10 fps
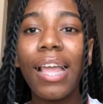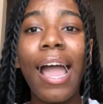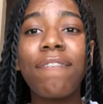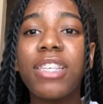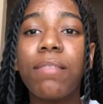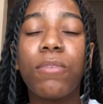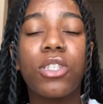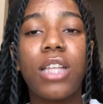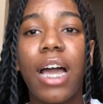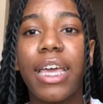I've seen them on
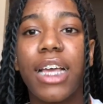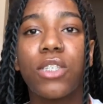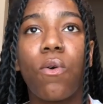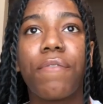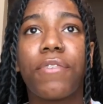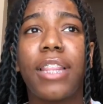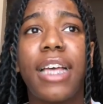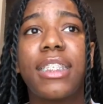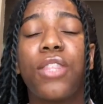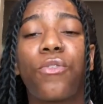StockX going for
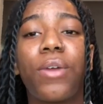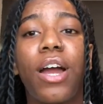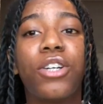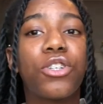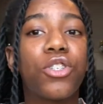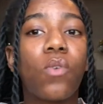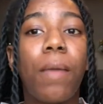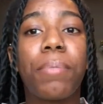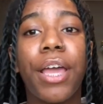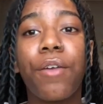less than $300, so
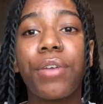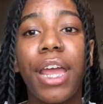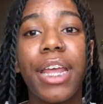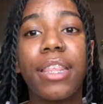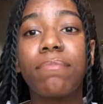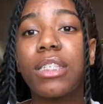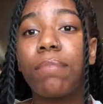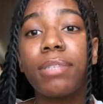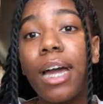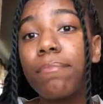I plan on getting them
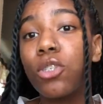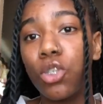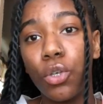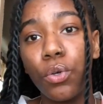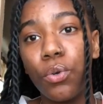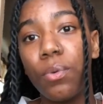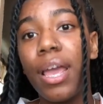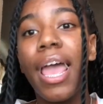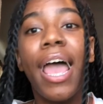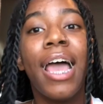sometime soon
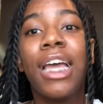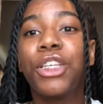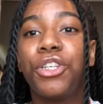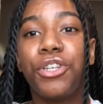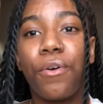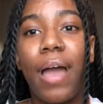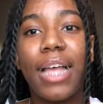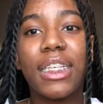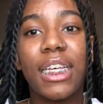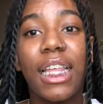to, you know,
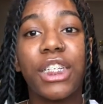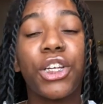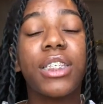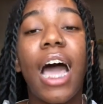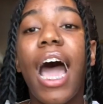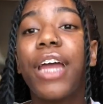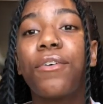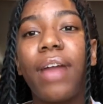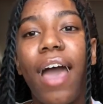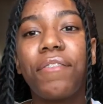add to the collection because I
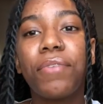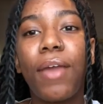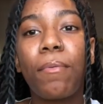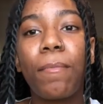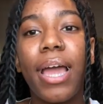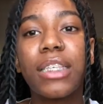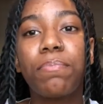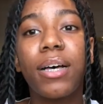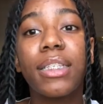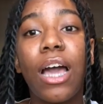don't have any Vapor Max
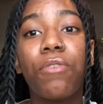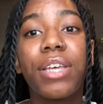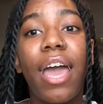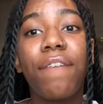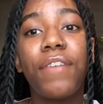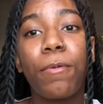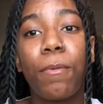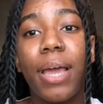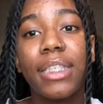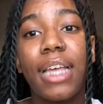Plus. I only have
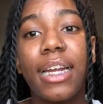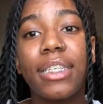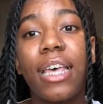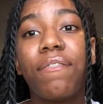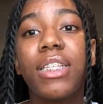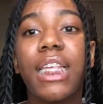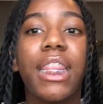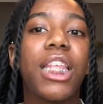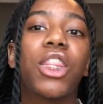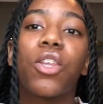Vapor Max 97s
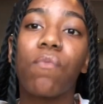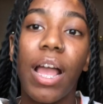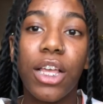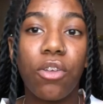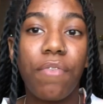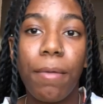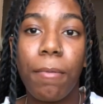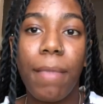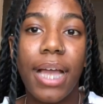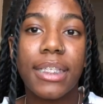and then the regular
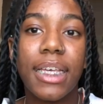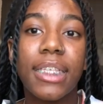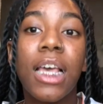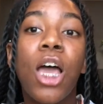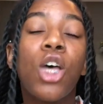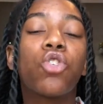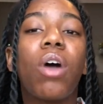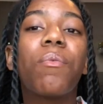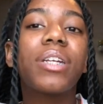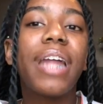Vapor Maxes.
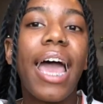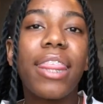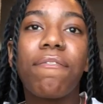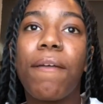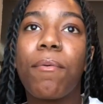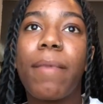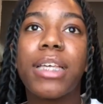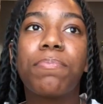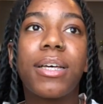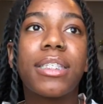So I wanted to add the Vapor
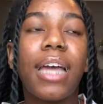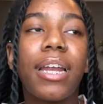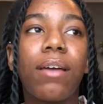Max Plus.